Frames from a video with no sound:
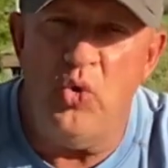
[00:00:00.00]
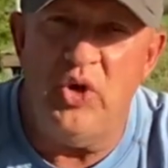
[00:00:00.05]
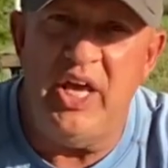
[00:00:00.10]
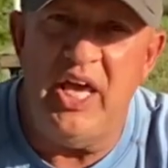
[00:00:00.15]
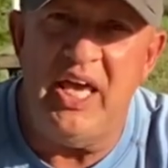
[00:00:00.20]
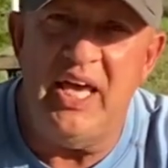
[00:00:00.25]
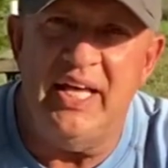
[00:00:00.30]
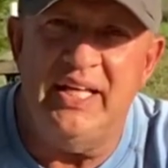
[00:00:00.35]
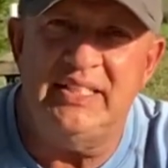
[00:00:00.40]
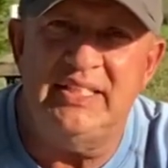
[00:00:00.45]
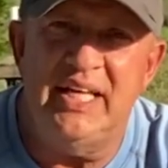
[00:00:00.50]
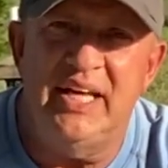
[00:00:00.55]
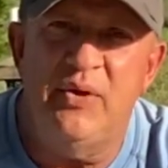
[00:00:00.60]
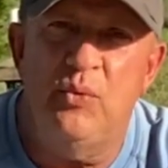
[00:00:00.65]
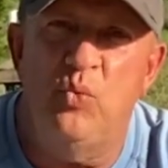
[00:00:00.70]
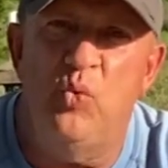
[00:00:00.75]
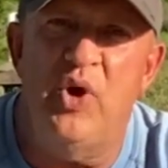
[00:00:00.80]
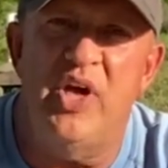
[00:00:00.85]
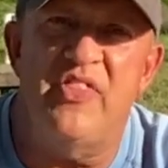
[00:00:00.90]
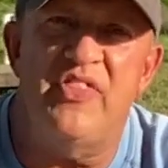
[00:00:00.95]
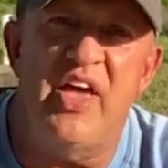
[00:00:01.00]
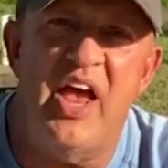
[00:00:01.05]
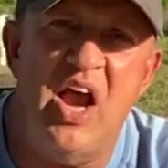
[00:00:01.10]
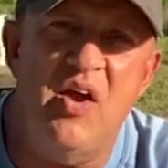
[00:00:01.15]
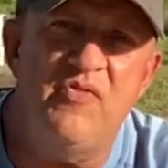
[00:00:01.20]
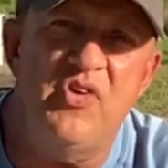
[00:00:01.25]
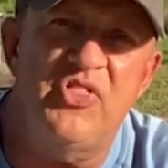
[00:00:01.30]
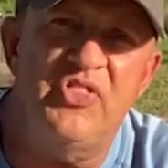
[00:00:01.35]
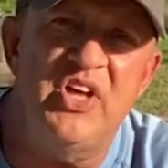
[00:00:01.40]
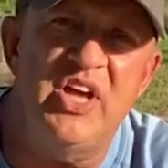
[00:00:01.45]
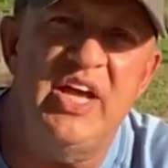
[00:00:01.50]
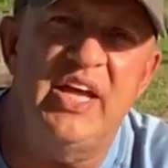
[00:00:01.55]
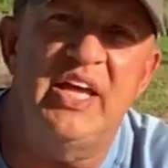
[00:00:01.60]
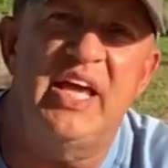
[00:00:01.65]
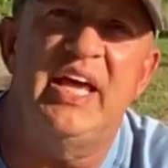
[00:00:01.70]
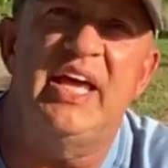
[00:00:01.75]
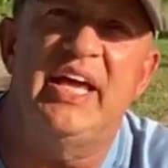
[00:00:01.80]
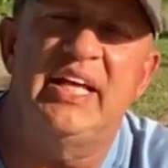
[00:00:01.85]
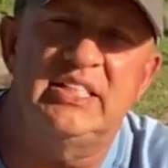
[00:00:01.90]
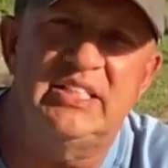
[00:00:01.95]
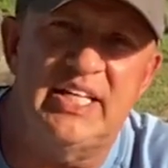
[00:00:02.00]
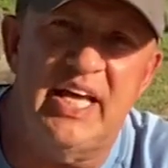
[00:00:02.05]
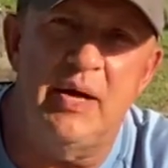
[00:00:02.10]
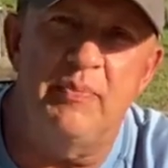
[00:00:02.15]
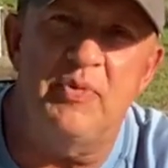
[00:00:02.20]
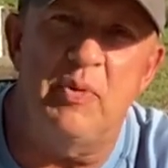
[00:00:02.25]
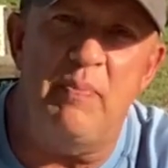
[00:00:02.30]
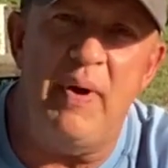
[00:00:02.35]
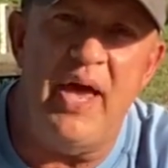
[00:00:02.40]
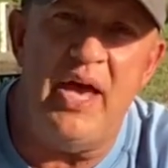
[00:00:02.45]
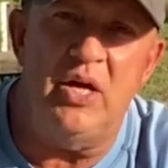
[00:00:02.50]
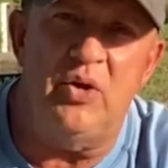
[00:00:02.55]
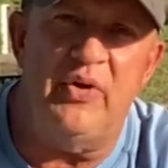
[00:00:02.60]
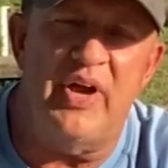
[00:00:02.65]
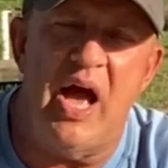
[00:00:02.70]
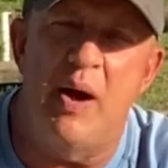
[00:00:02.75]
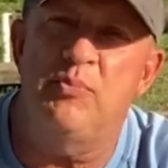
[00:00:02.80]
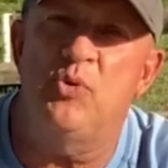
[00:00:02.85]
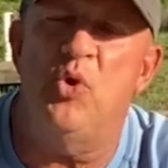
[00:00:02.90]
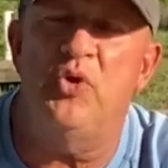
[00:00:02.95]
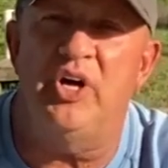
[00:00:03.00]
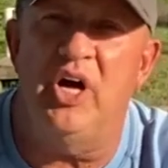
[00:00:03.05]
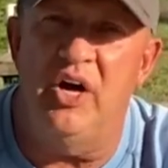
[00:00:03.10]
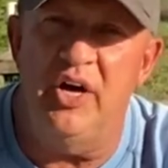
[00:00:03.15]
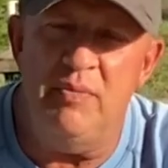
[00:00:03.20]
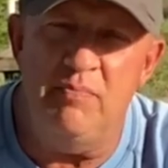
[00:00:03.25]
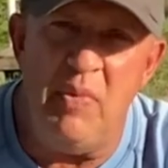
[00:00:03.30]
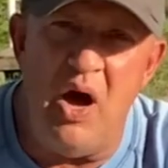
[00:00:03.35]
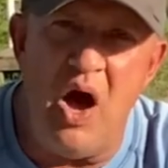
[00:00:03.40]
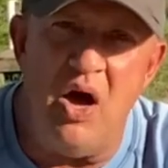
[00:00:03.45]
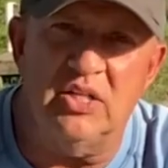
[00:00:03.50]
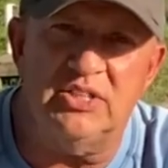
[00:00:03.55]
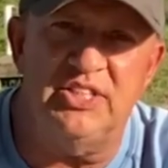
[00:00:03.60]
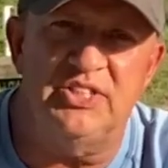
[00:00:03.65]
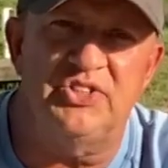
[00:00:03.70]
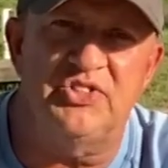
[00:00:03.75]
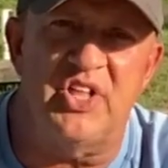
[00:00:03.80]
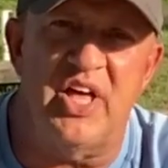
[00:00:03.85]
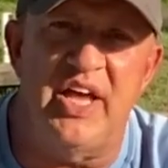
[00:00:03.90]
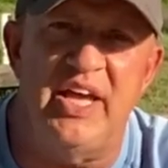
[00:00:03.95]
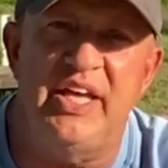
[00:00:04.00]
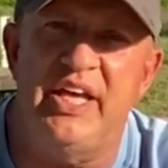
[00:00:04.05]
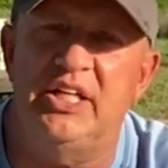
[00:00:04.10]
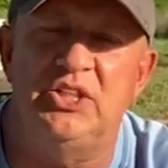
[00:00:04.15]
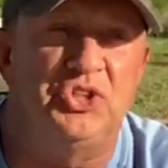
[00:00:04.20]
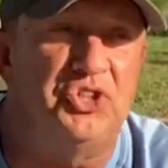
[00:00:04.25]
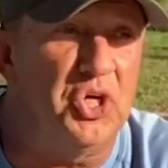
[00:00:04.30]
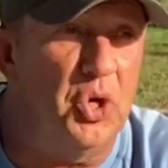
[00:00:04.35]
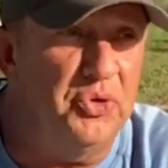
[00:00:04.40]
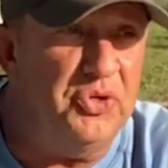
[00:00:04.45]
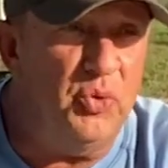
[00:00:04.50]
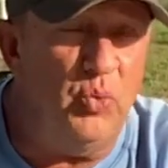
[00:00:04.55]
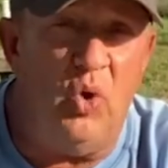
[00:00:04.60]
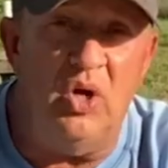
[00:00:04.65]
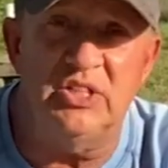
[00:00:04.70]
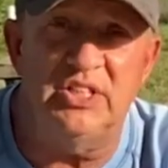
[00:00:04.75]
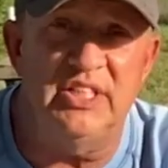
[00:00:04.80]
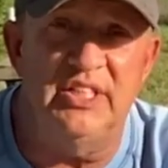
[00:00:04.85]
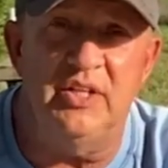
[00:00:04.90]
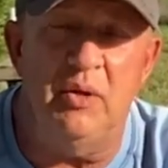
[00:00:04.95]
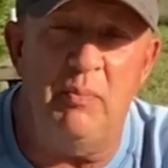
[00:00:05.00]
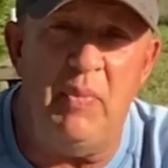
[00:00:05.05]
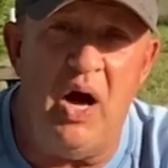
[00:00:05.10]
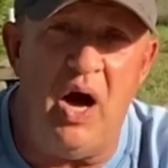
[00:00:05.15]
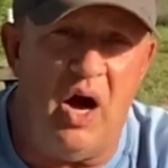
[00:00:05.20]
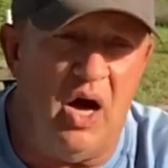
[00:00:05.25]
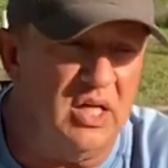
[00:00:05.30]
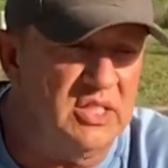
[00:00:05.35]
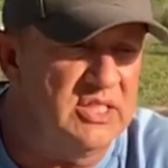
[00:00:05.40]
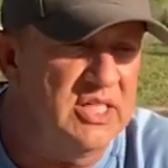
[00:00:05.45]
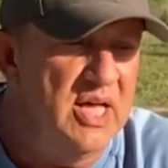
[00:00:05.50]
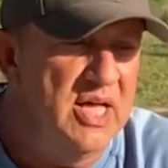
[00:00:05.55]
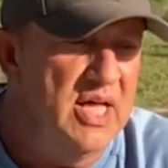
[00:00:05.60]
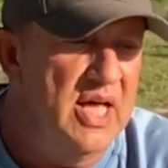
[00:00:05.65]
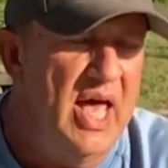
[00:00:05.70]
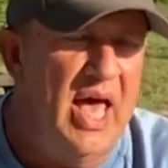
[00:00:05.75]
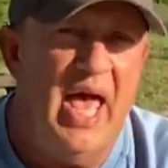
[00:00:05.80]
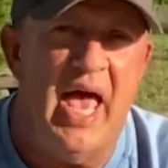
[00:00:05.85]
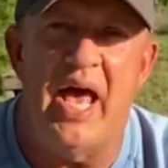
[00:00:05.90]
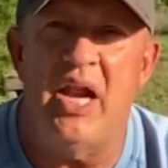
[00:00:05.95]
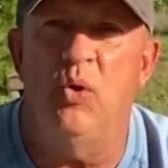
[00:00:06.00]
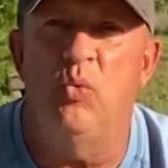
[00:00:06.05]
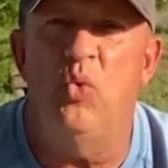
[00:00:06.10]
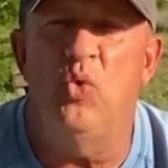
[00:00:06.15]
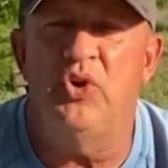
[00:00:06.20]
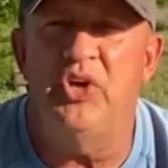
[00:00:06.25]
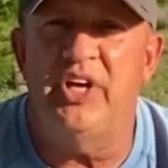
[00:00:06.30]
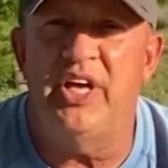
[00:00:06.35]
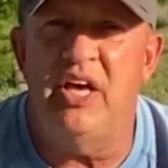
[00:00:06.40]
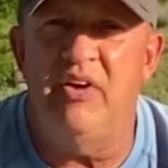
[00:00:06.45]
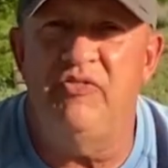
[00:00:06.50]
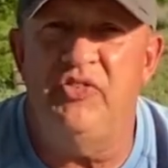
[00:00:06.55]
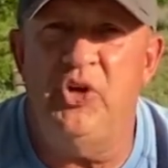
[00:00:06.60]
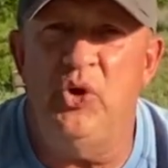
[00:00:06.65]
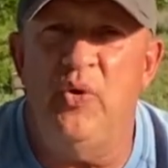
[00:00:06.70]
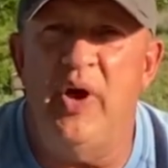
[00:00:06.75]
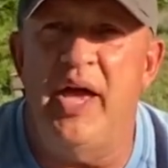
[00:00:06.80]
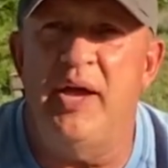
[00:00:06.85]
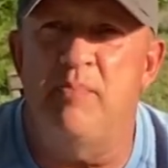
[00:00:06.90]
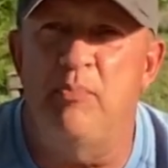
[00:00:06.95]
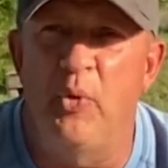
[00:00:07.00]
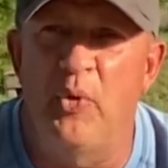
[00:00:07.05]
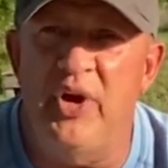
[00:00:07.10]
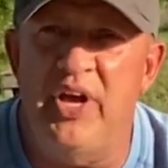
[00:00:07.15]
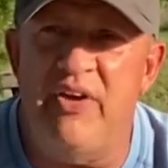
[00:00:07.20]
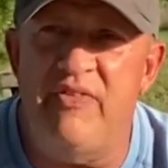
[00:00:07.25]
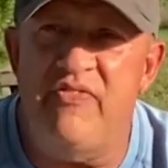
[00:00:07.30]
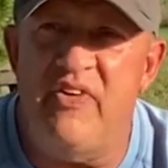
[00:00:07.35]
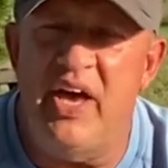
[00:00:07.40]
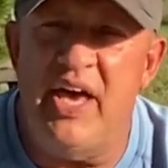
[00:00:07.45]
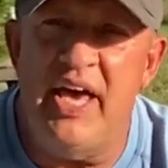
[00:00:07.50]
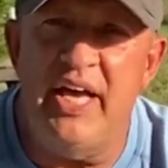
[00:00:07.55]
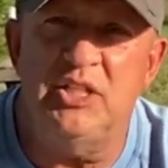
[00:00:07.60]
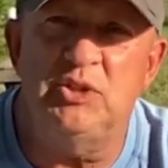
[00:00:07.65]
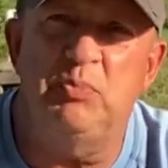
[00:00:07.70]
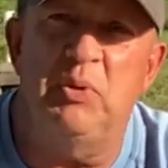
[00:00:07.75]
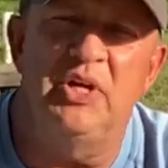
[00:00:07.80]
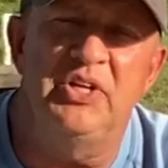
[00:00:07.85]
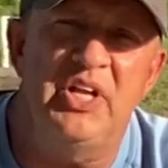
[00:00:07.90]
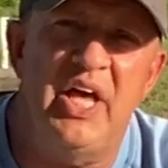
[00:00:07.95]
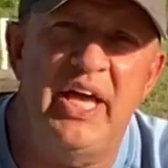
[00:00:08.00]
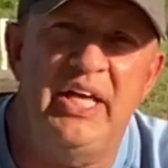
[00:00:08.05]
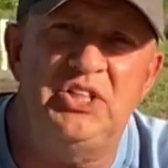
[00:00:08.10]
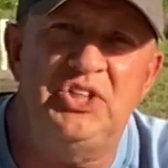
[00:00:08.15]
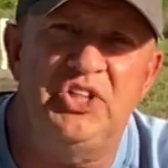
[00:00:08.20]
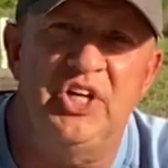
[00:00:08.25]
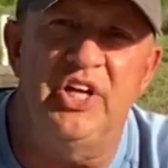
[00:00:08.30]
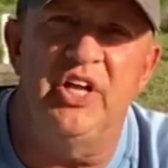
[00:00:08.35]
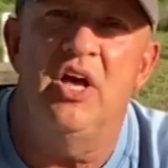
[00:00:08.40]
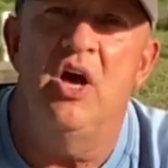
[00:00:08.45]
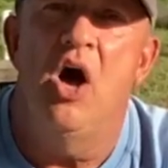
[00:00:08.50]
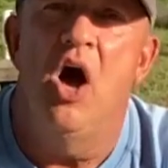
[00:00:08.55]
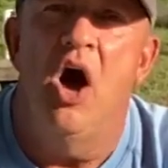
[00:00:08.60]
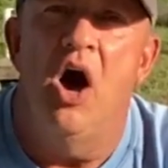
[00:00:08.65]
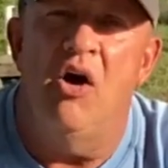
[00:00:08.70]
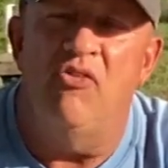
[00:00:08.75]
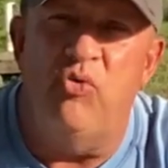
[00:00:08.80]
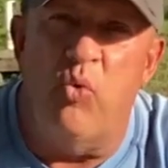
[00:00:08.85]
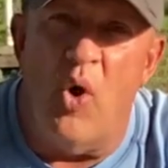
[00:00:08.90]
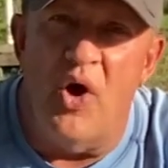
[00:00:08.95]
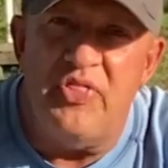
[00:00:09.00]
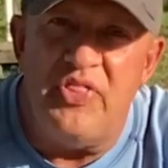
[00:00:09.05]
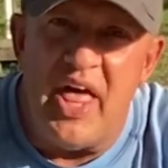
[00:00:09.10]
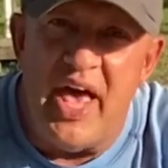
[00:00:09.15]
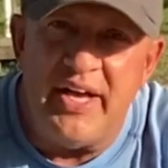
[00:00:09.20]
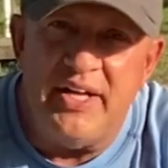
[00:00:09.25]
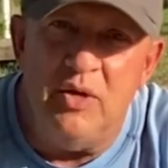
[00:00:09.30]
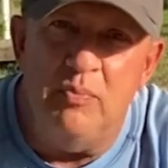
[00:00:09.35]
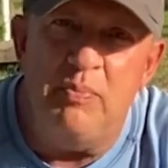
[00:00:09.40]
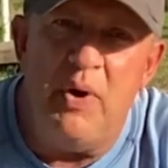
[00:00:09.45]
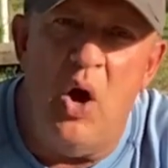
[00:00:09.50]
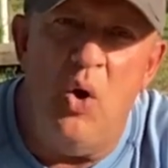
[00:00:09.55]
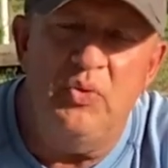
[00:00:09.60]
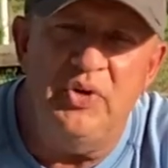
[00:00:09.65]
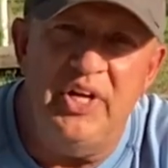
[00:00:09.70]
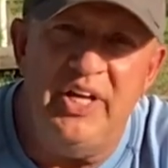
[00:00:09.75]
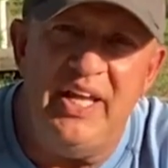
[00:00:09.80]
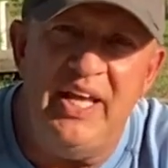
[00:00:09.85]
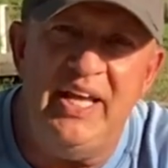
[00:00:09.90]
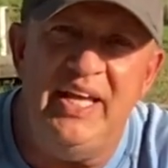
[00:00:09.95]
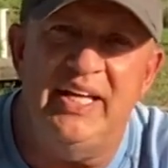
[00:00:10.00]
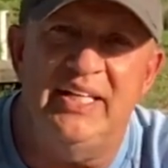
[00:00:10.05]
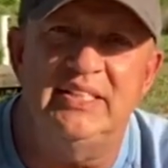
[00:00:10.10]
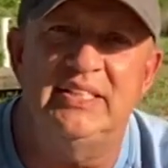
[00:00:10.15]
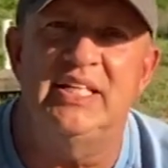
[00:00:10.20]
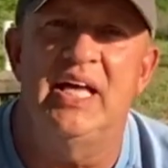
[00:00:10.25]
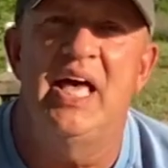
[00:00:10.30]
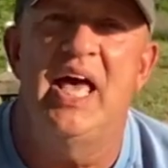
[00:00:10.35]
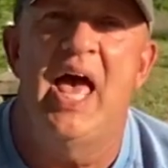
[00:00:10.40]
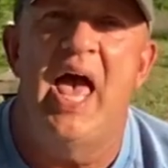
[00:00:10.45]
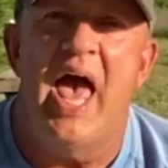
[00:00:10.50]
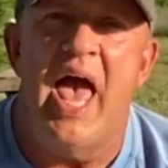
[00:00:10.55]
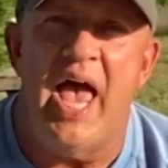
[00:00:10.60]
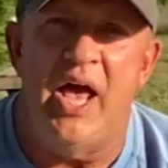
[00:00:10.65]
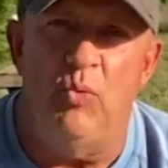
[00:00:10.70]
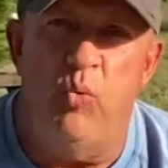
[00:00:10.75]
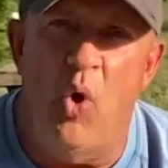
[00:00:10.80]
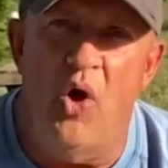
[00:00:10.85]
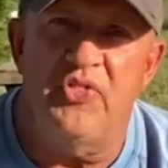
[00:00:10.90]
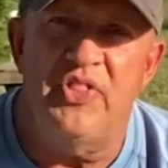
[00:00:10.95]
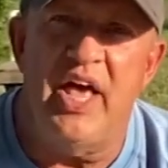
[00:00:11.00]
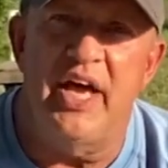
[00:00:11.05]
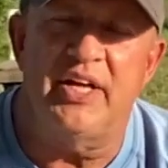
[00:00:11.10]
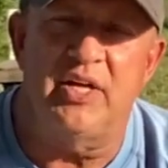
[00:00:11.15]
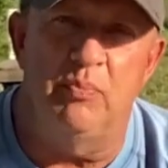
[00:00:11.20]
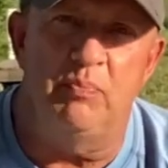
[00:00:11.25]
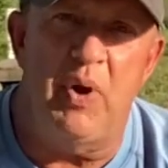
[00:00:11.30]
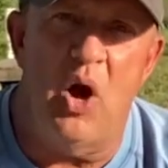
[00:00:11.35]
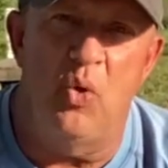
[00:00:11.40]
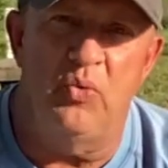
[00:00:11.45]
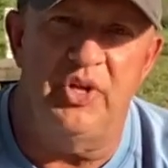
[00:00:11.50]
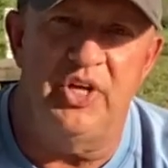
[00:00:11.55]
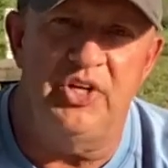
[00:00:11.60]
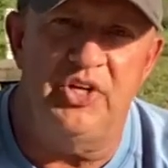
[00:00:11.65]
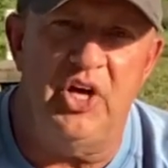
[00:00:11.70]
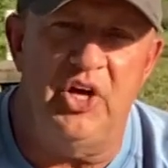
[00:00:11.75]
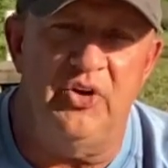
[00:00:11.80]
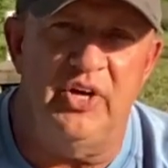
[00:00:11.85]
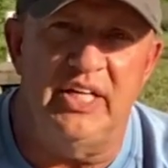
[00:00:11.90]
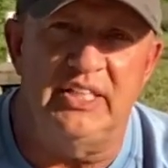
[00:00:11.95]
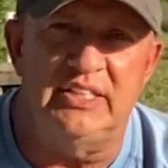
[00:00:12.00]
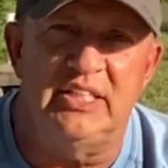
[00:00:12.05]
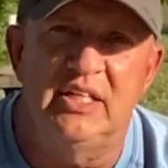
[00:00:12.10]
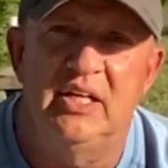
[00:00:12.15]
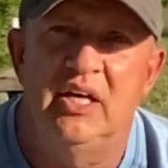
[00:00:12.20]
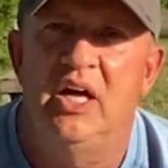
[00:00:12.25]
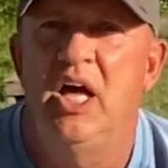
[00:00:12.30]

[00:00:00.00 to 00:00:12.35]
kit with everything except the battery. I'm going to unbox this thing and show you what's in the box, and I want to give you a brief explanation of what that component is and what that component does.